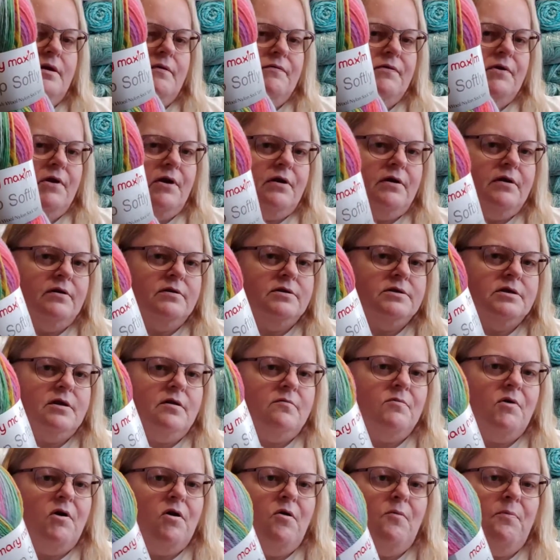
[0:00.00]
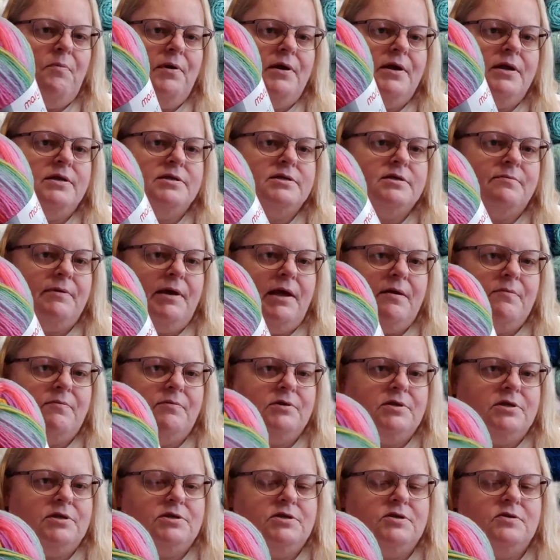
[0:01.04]
of yarn. So I'm hoping to be
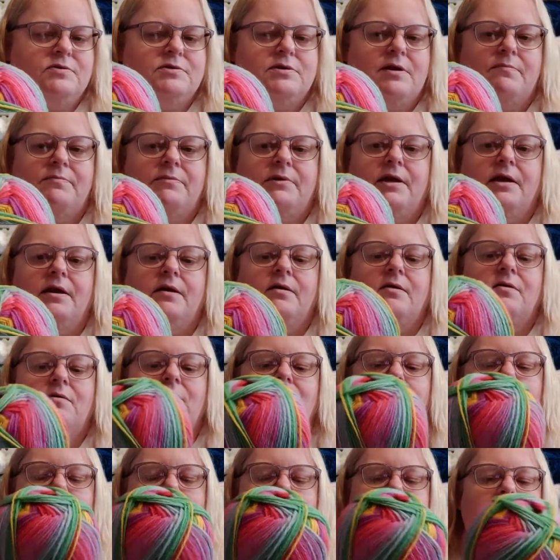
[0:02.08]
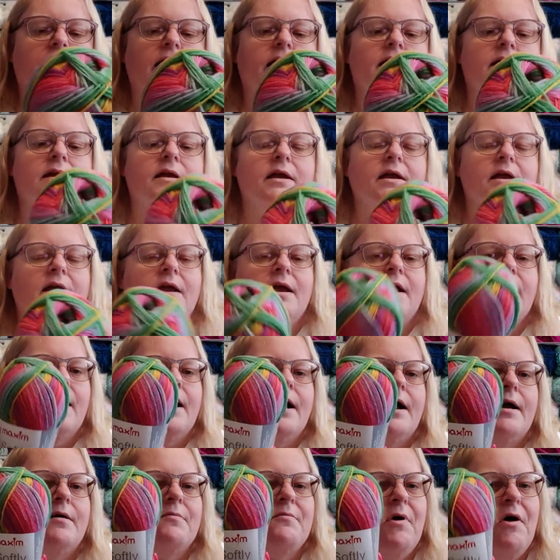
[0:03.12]
able to do something cool with that.
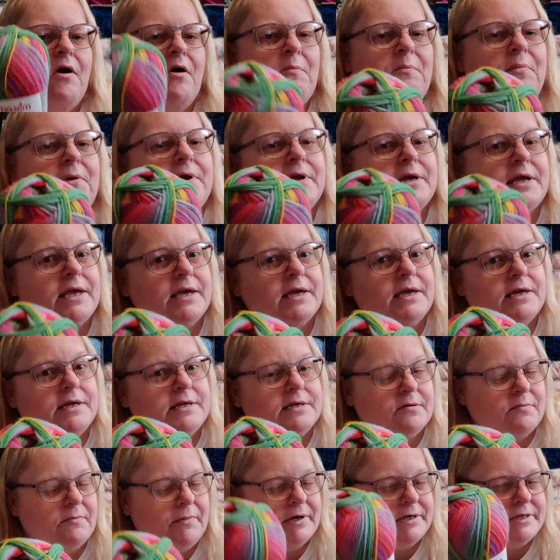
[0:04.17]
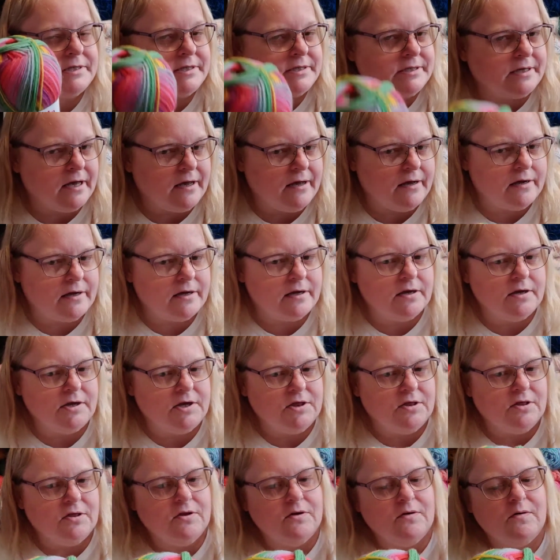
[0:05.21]
I'm hoping to get into my sock
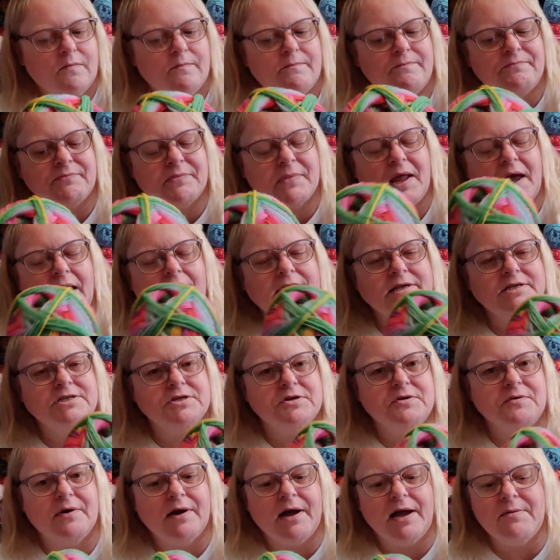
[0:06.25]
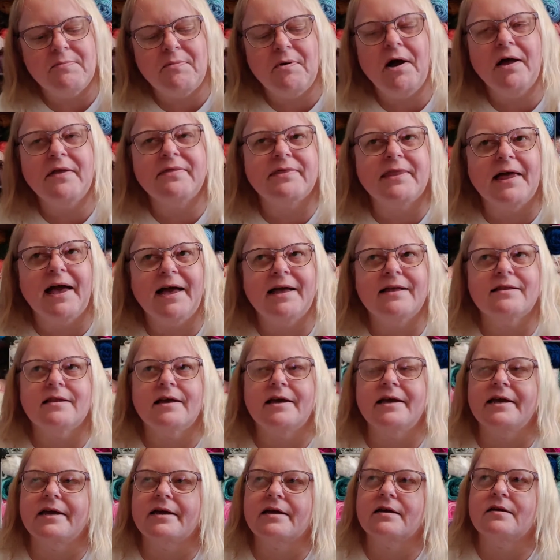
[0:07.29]
loom. I bought that
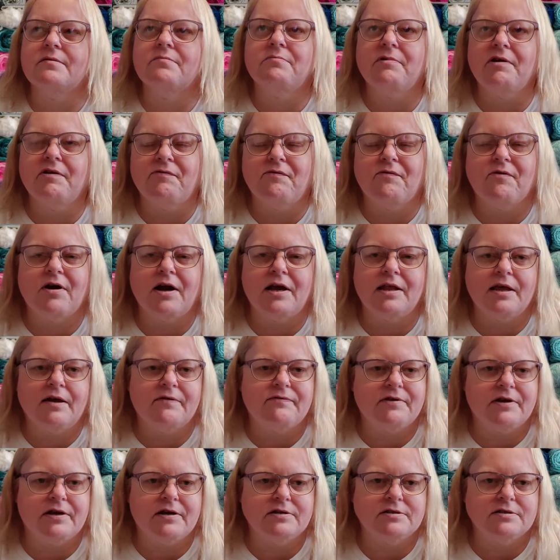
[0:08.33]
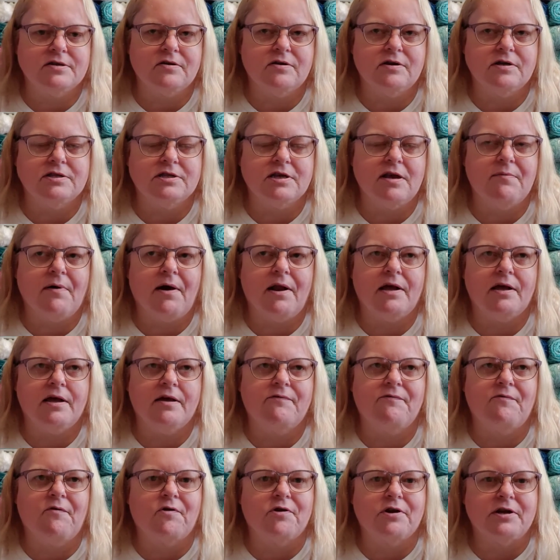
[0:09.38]
like before I left Arizona. So I bought it
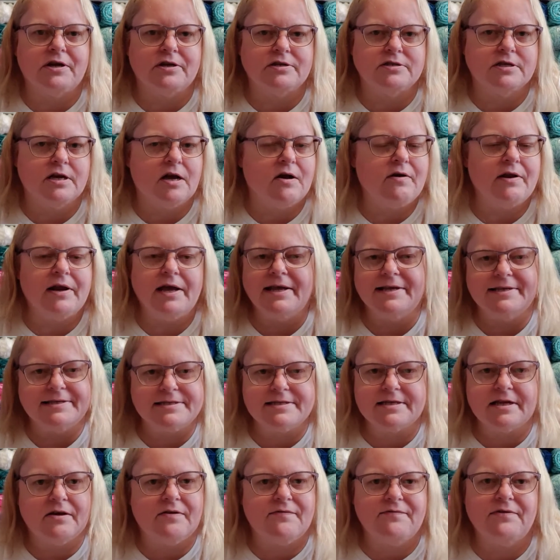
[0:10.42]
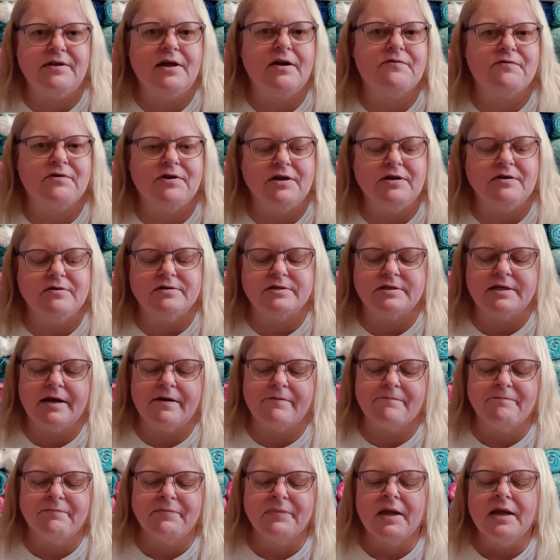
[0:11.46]
like 4 years ago and I still never used it.
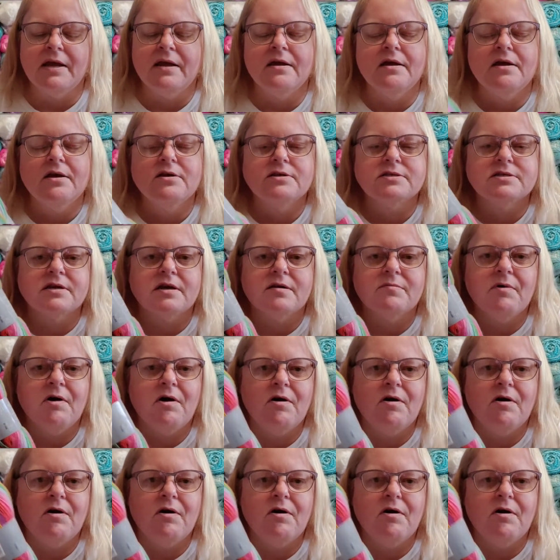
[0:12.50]
So I'm